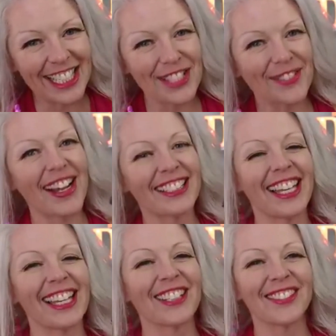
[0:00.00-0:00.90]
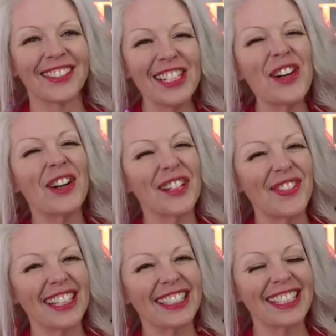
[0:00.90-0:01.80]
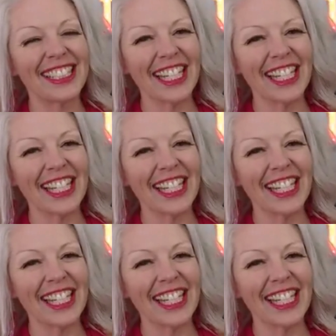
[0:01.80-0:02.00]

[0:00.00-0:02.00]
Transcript: she's right. Like, you know what I mean?